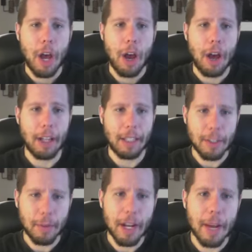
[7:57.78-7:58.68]
All right,
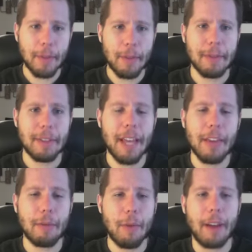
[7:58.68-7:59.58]
this one comes from
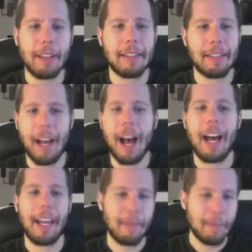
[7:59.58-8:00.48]
Seth Rollins
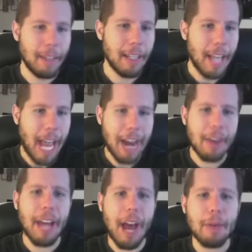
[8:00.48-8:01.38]
Guy. Hey,
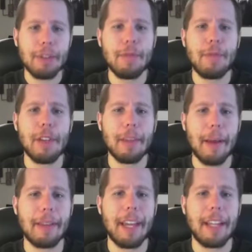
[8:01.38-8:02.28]
Aaron, how would you feel
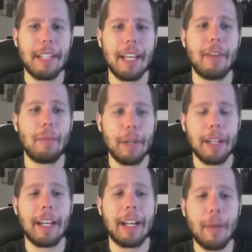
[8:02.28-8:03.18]
about the idea of
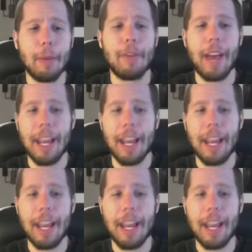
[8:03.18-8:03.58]
bringing a couple of